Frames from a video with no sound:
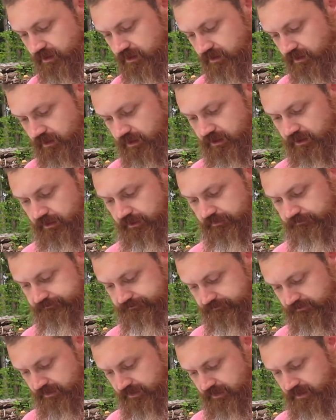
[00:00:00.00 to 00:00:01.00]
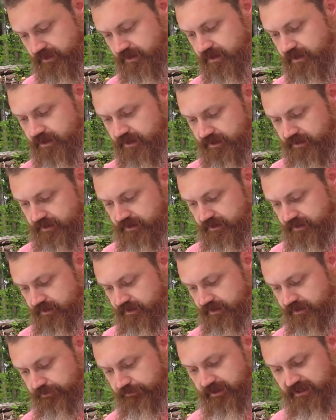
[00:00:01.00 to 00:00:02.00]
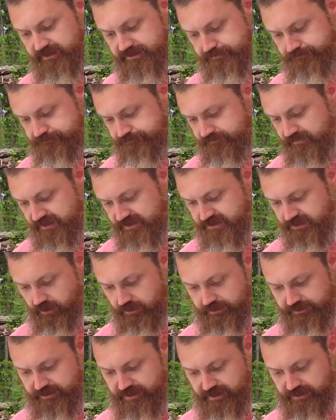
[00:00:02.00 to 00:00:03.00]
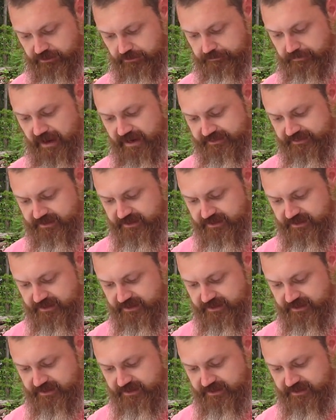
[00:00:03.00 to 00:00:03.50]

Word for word: Uh, anyways, they started digging them back